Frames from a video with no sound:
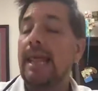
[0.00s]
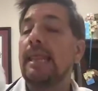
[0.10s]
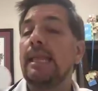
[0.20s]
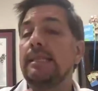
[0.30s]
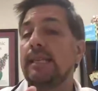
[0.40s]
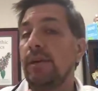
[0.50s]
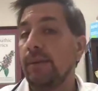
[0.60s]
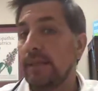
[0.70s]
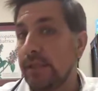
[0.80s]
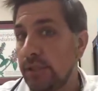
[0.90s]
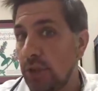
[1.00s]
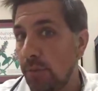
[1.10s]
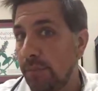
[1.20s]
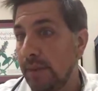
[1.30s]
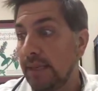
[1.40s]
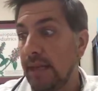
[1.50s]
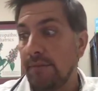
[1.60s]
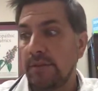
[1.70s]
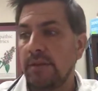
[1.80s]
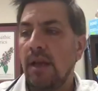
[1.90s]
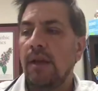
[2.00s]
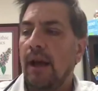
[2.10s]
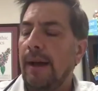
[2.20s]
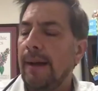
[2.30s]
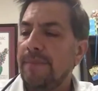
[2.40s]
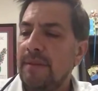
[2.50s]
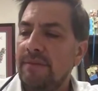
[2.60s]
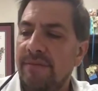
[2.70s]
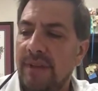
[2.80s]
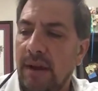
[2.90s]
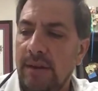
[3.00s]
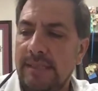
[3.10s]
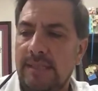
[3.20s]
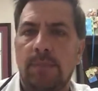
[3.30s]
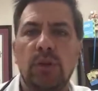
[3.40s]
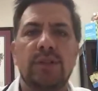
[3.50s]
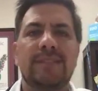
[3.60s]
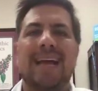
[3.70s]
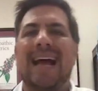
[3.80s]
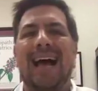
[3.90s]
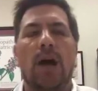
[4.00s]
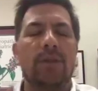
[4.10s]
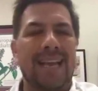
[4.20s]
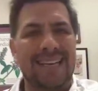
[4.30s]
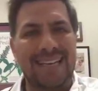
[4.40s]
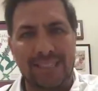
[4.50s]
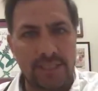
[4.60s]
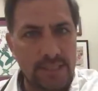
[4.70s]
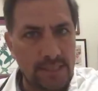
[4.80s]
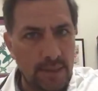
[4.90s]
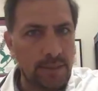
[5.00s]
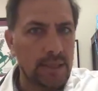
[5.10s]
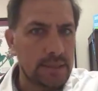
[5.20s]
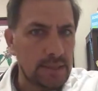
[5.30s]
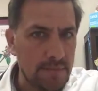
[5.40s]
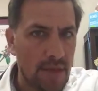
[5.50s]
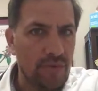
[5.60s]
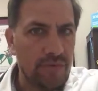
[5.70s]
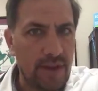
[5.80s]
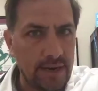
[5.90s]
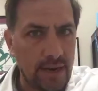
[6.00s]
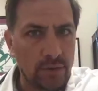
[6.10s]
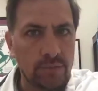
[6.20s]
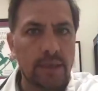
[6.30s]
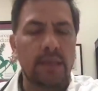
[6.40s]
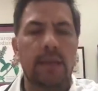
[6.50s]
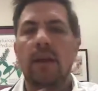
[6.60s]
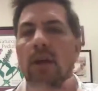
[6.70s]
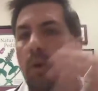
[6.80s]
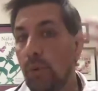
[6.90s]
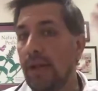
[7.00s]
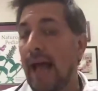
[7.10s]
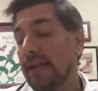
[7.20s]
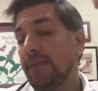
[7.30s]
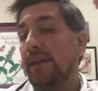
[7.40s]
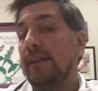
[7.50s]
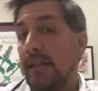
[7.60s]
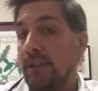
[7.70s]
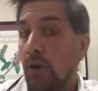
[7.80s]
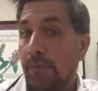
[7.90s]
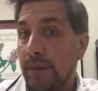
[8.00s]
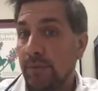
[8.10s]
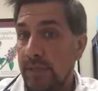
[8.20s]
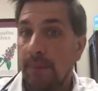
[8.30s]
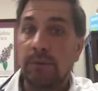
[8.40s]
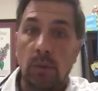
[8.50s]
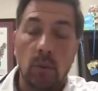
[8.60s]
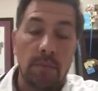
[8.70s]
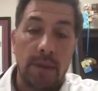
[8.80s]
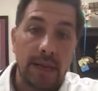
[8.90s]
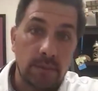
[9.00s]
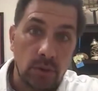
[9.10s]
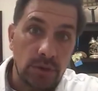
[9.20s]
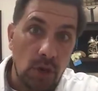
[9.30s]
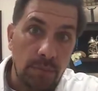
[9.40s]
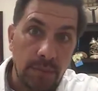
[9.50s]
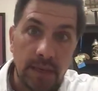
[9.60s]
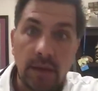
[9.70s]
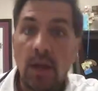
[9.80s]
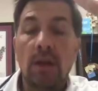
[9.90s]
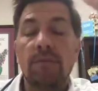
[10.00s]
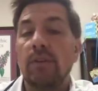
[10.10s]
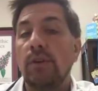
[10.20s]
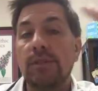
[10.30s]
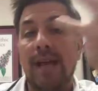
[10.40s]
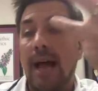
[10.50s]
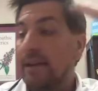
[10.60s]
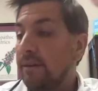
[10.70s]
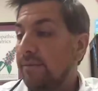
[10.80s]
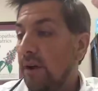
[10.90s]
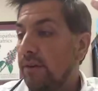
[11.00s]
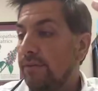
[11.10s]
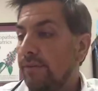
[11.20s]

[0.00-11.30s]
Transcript: This increases dopamine levels, very similar to how ADHD stimulants like methylphenidate or Ritalin will activate that dopamine receptor. We're making more dopamine for those kind of